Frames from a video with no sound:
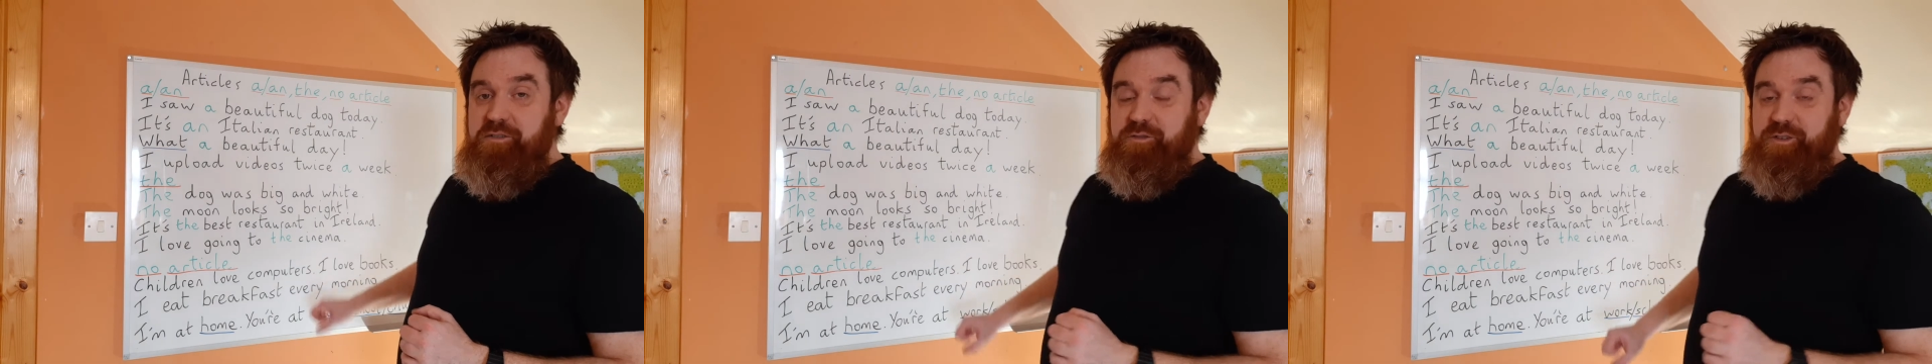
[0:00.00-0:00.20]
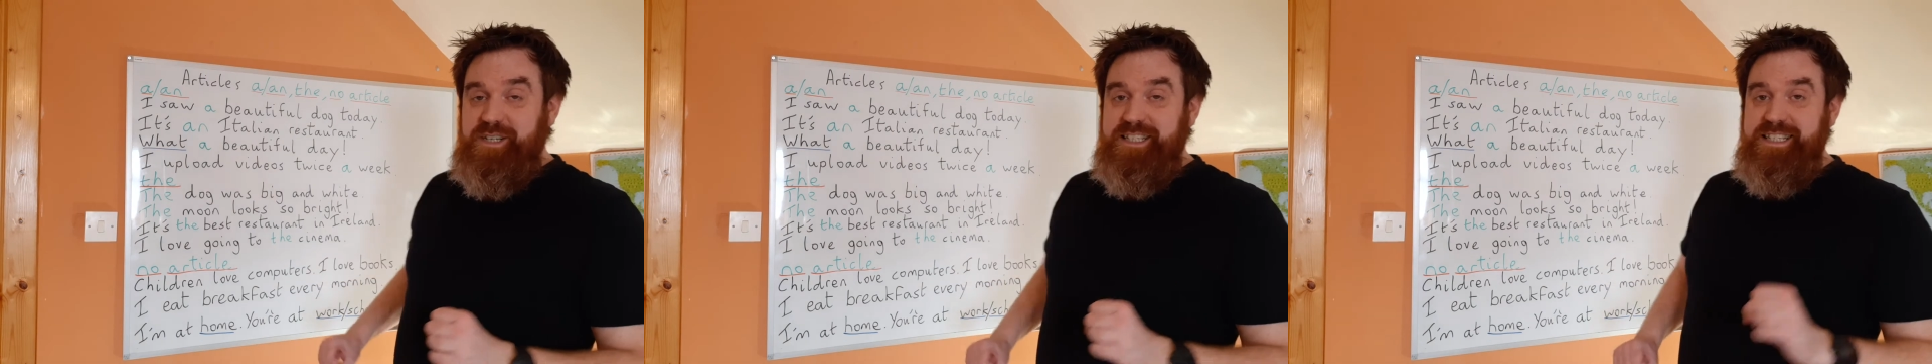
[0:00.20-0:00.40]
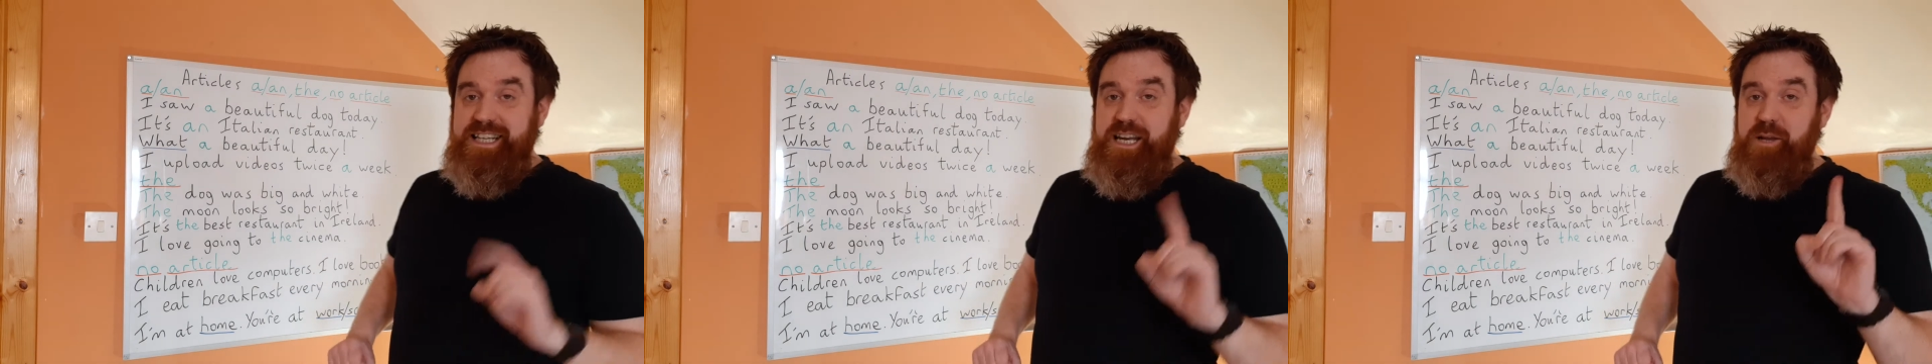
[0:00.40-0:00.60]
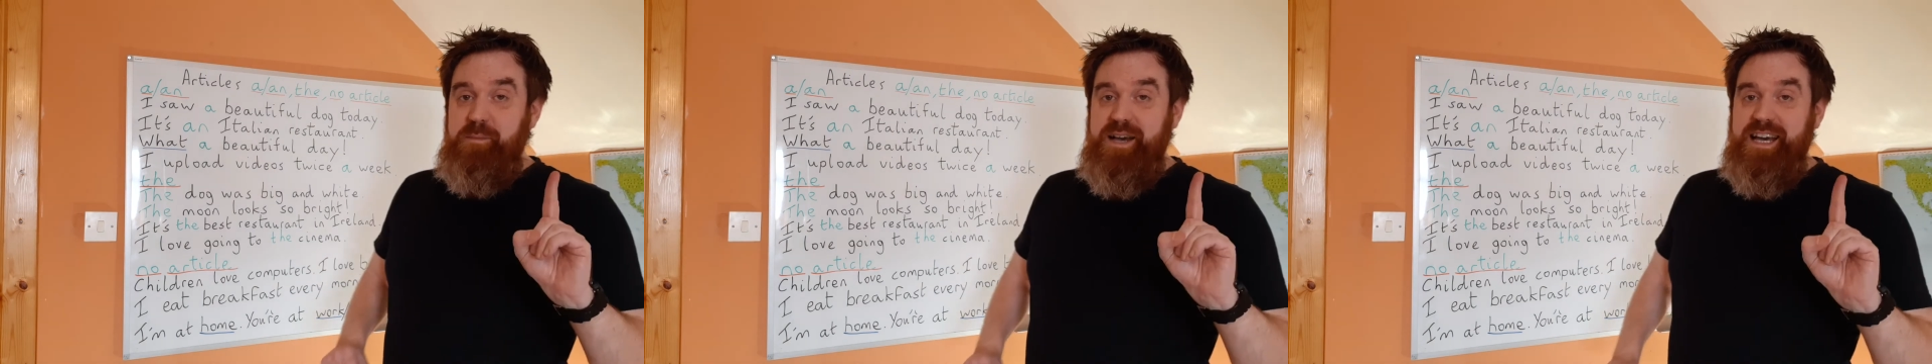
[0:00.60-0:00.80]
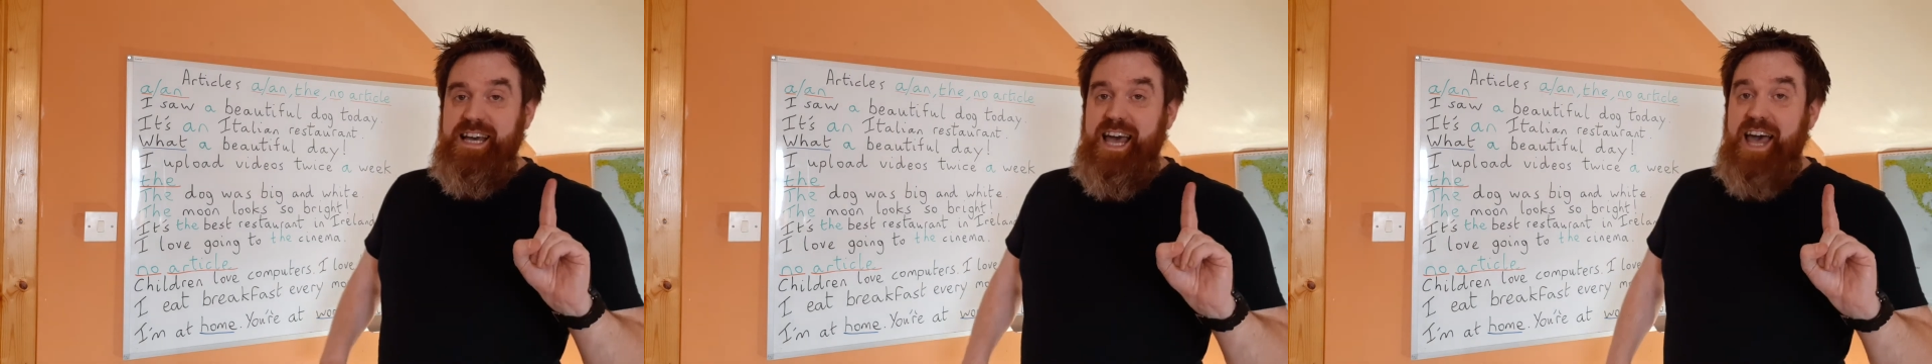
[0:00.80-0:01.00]
for
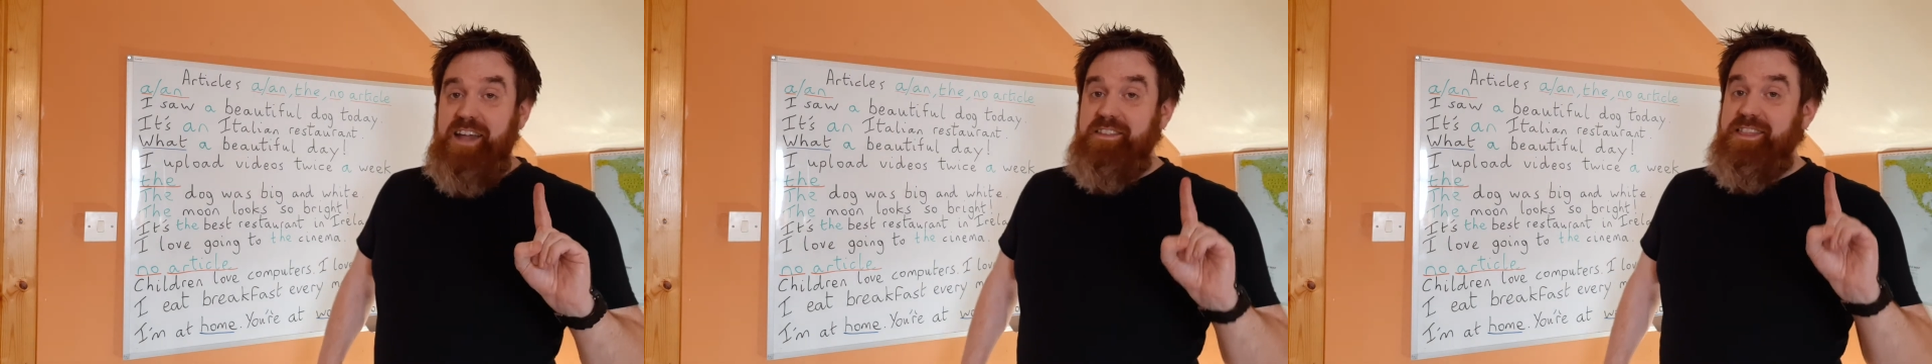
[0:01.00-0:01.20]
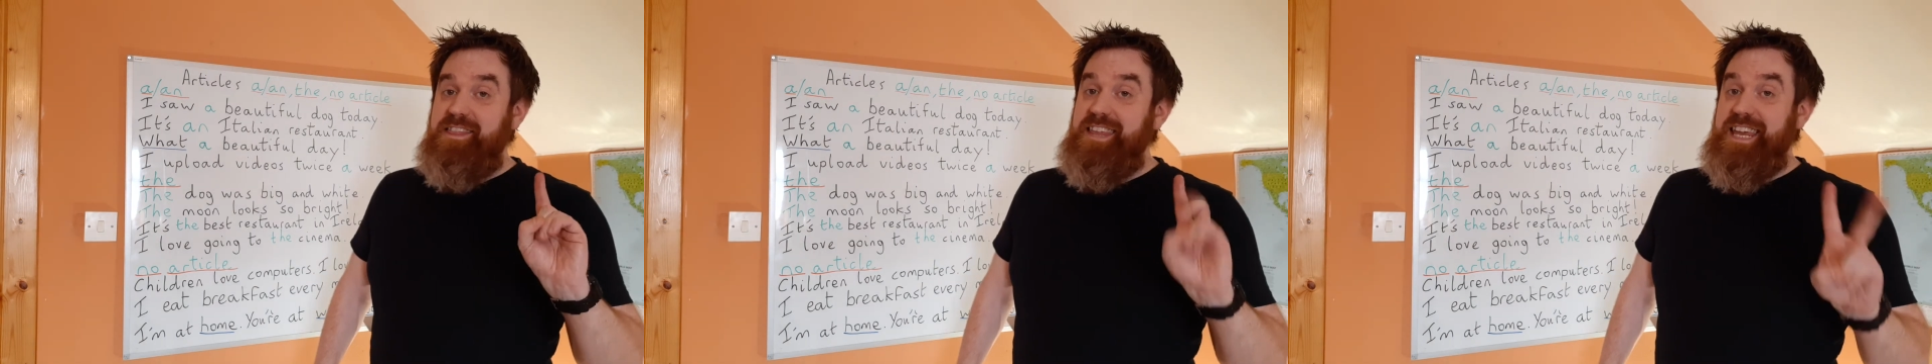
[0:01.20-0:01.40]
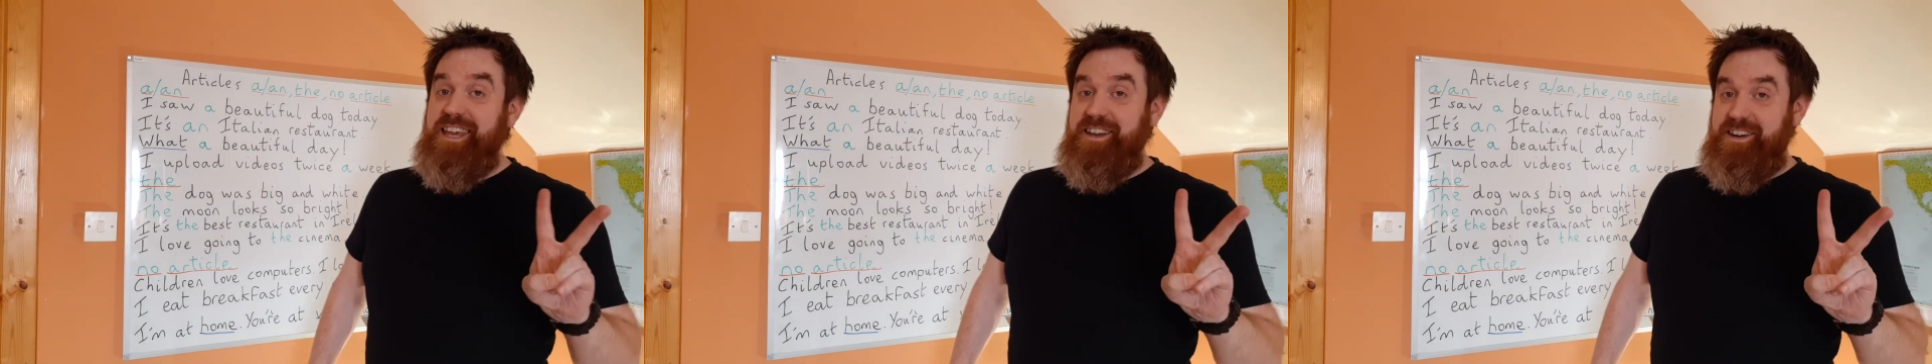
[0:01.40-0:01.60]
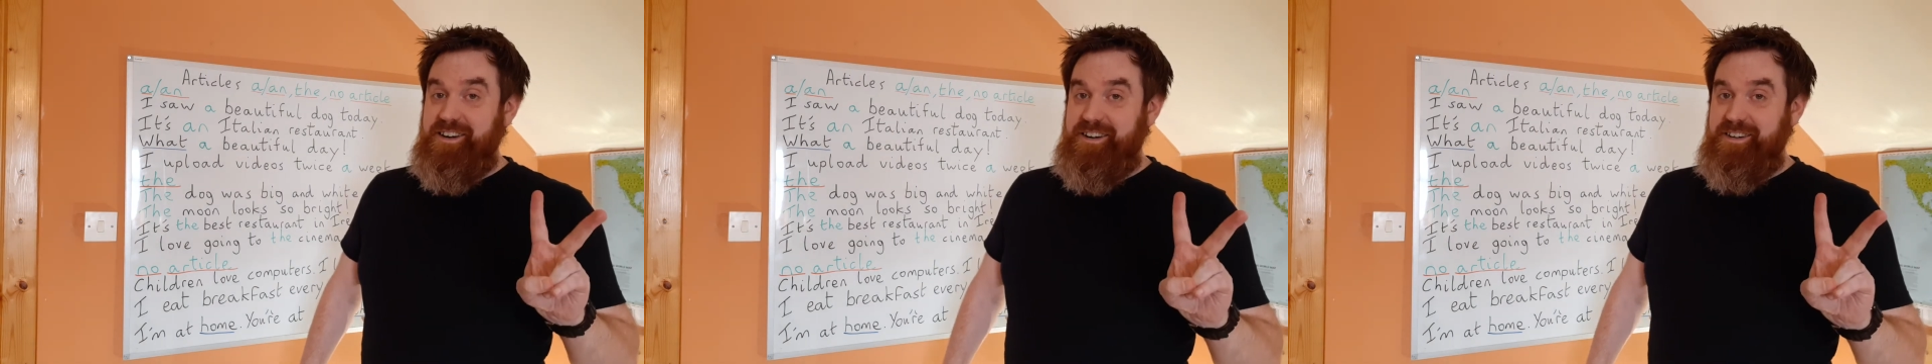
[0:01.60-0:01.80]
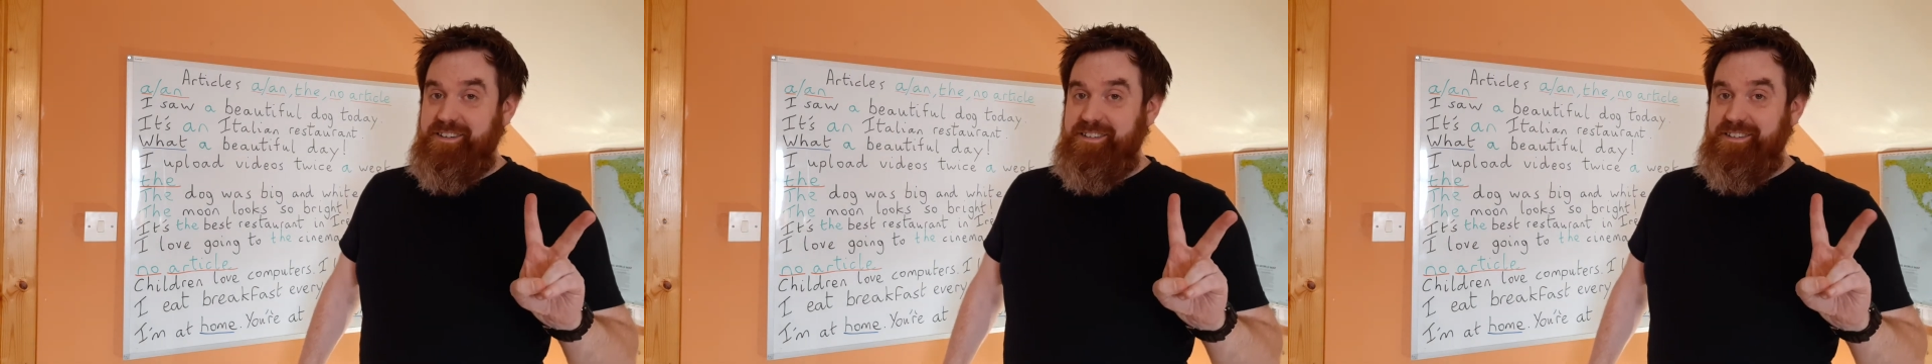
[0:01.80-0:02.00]
cinema and theatre.